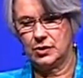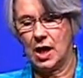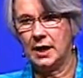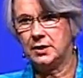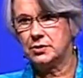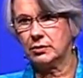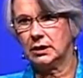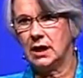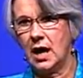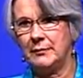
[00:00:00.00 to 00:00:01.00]
John and
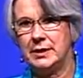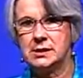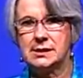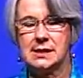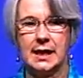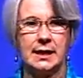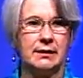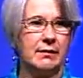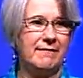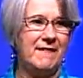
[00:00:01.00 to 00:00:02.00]
Julie Gottman
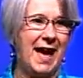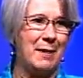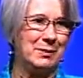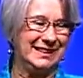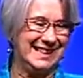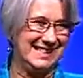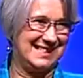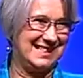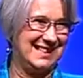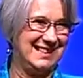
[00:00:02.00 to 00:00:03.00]
study
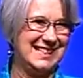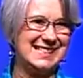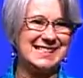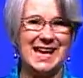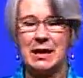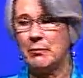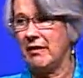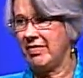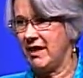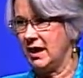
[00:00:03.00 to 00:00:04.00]
families. The same
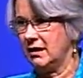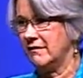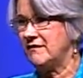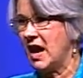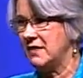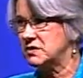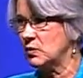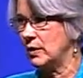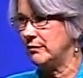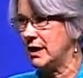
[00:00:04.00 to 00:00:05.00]
thing, 5
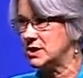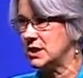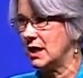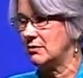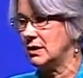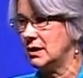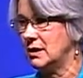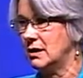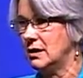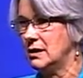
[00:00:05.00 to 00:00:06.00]
to 1 ratio.
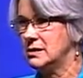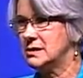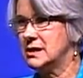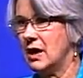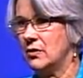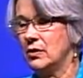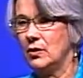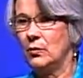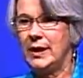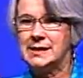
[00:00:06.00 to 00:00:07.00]
So
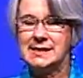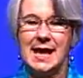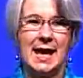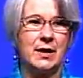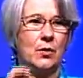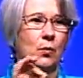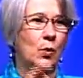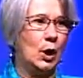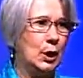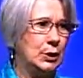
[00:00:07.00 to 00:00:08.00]
we say
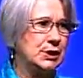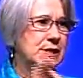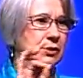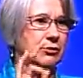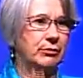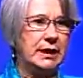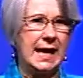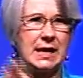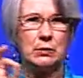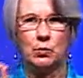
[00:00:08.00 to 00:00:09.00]
words
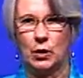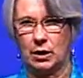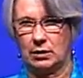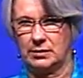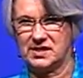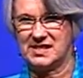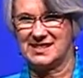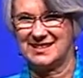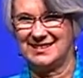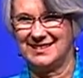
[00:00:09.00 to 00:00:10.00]
create
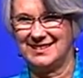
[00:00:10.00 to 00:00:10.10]
worlds.